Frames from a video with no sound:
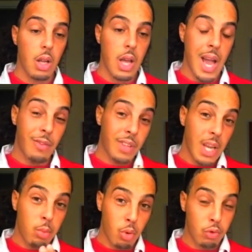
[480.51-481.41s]
Have they
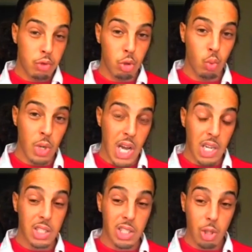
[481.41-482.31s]
proved to you without a
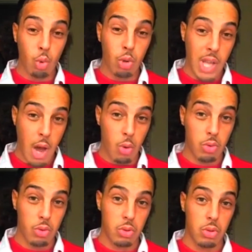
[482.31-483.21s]
single doubt
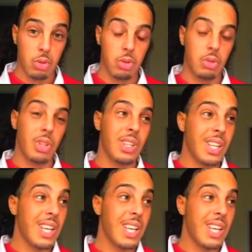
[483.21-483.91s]
that they're